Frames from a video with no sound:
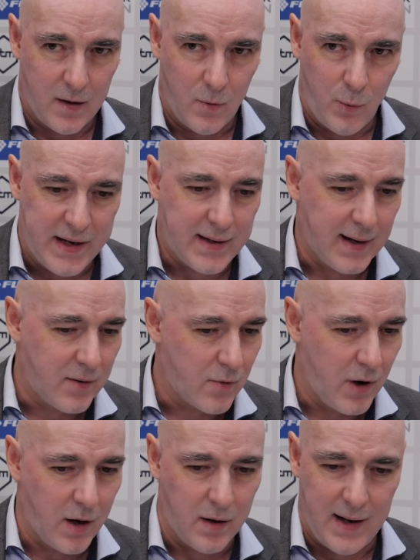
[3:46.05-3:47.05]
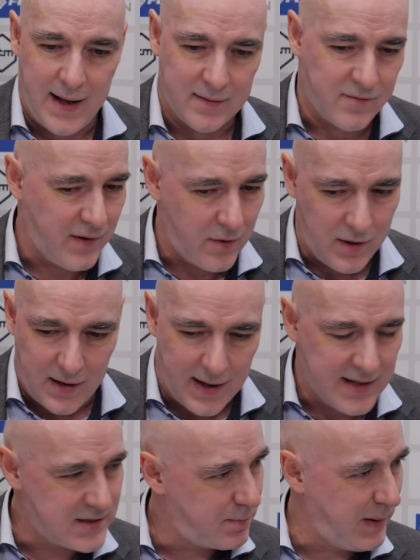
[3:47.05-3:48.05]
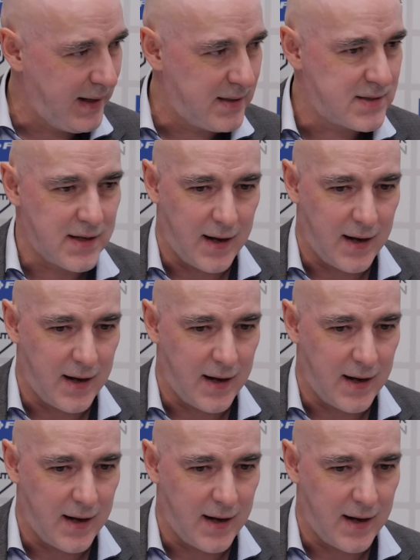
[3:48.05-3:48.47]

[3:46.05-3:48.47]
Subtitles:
We can run at very high speeds